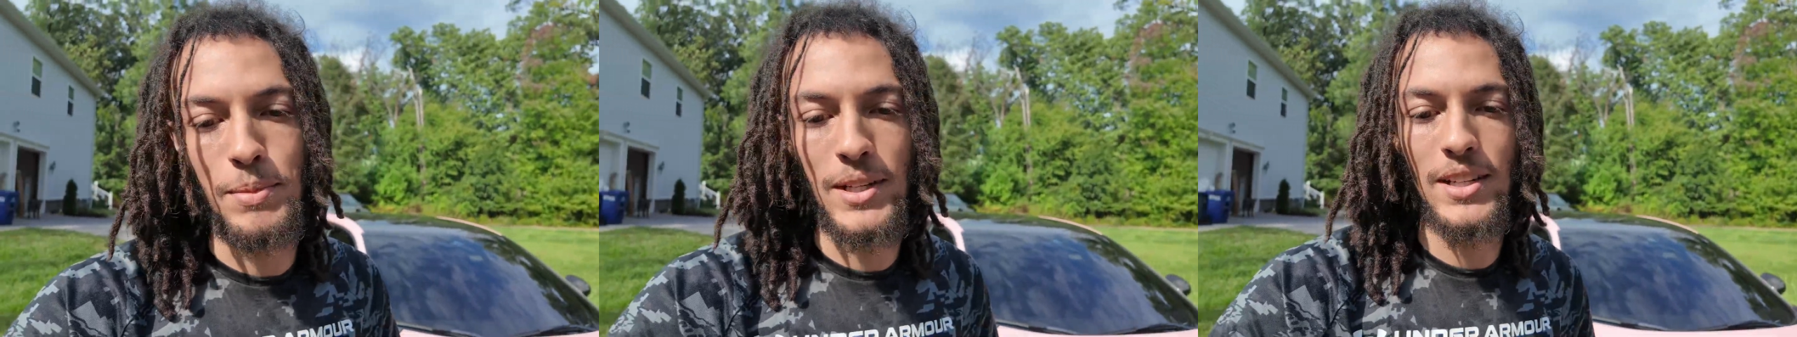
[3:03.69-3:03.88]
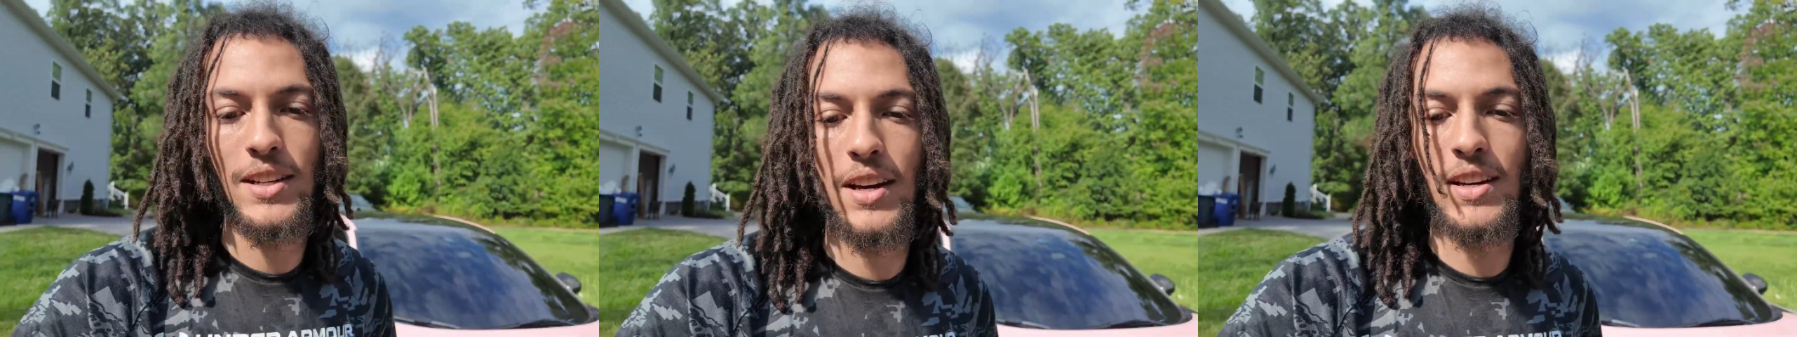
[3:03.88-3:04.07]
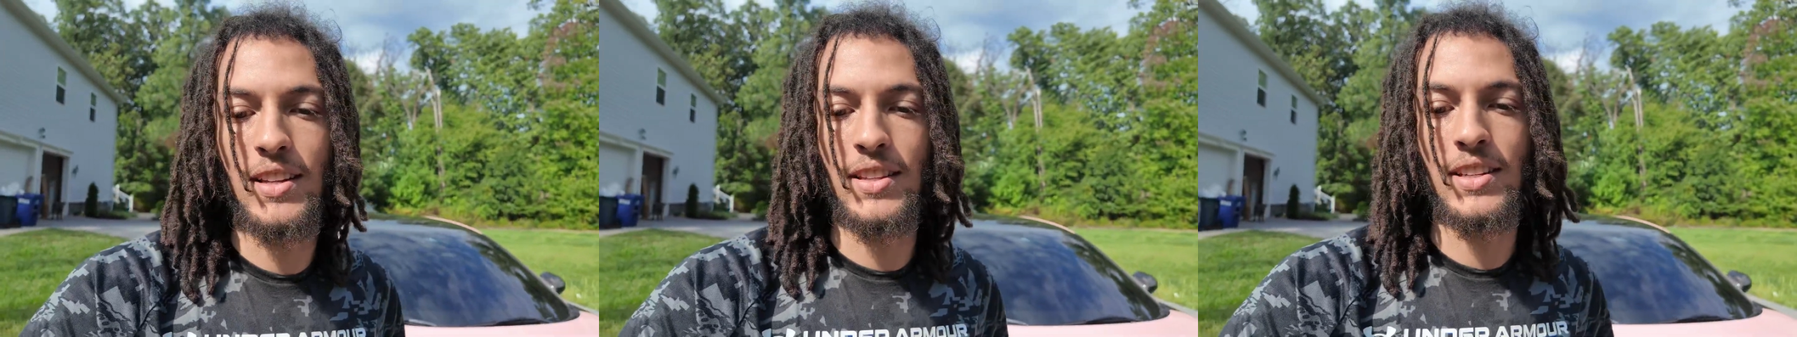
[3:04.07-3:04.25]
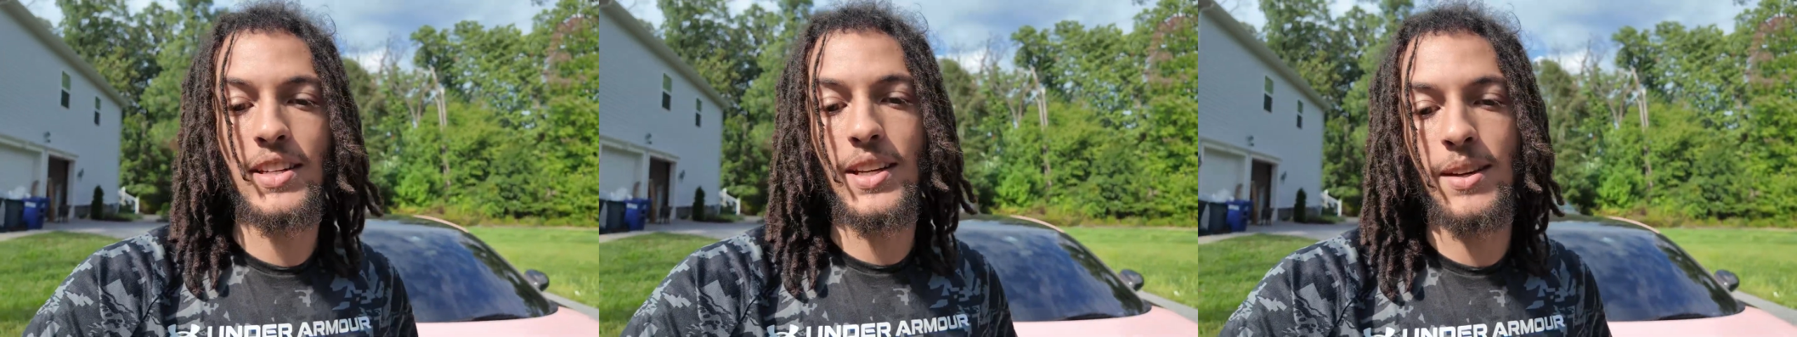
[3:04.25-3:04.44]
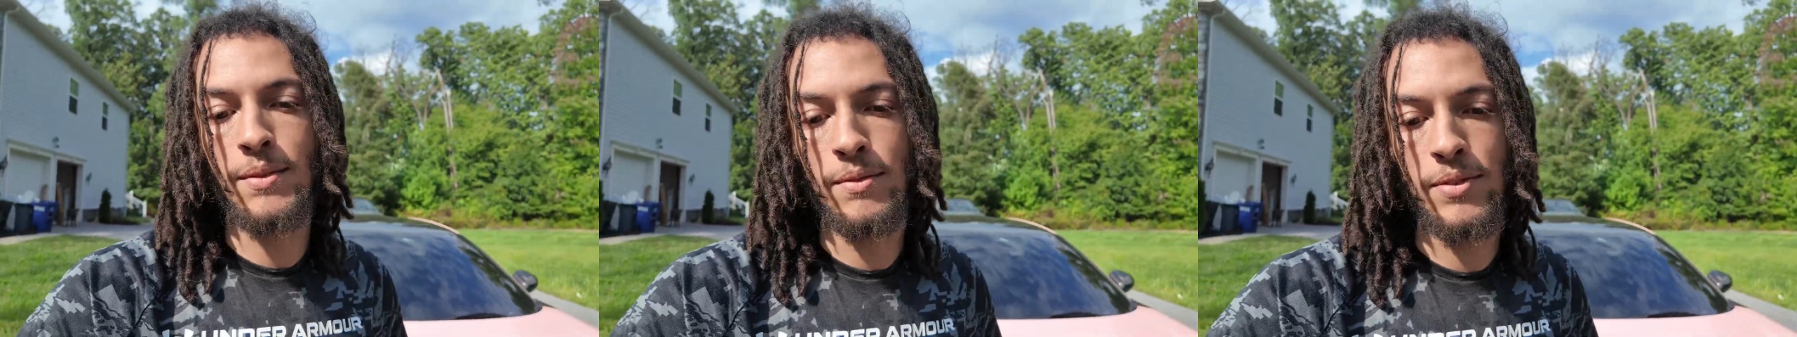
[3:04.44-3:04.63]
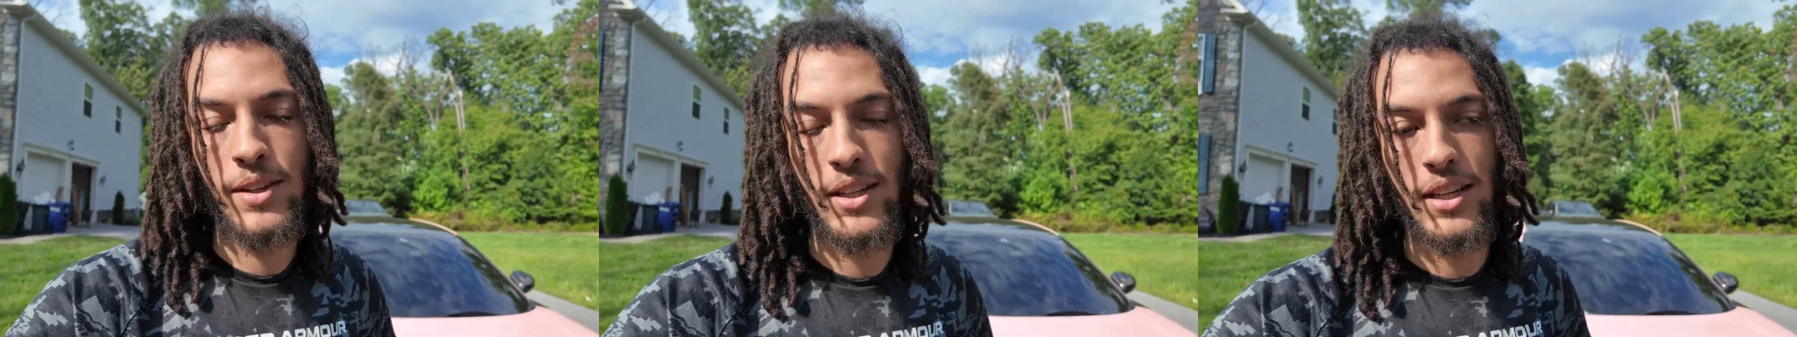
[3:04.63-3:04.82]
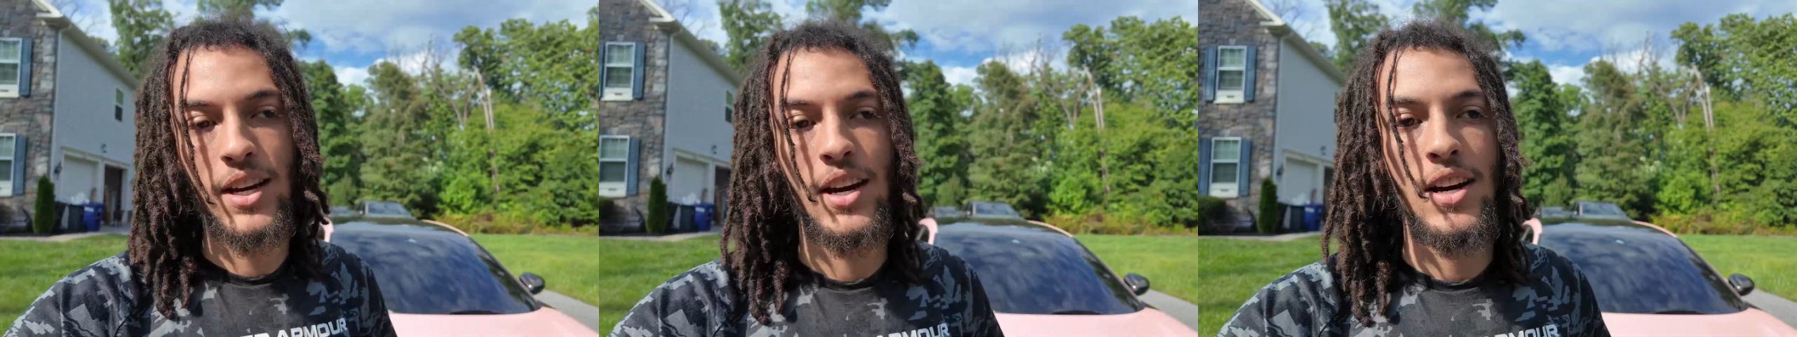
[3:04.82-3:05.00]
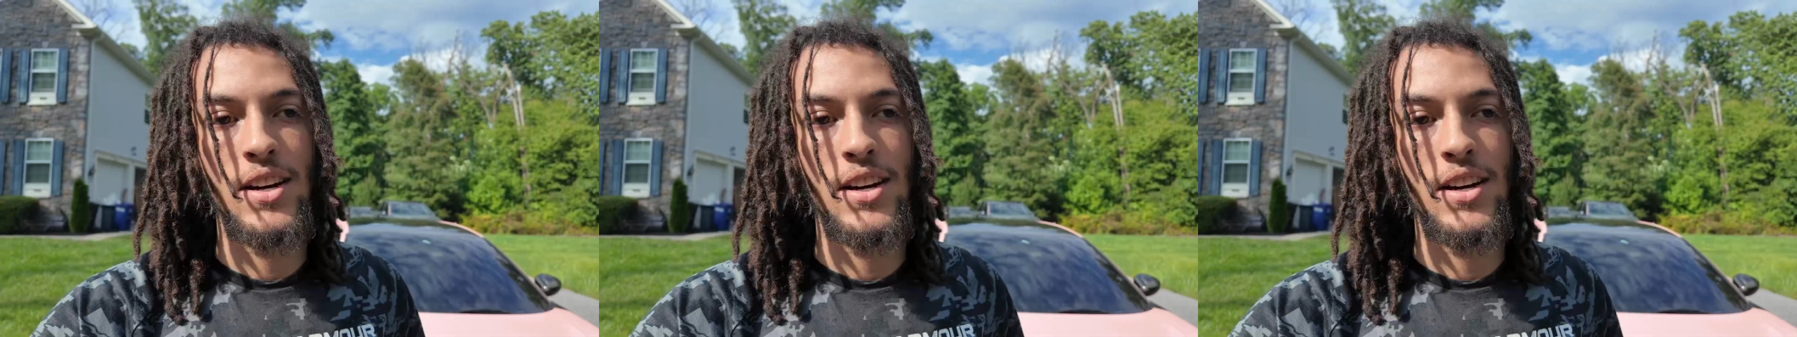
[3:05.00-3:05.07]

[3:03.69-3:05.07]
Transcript: been done in the DMV.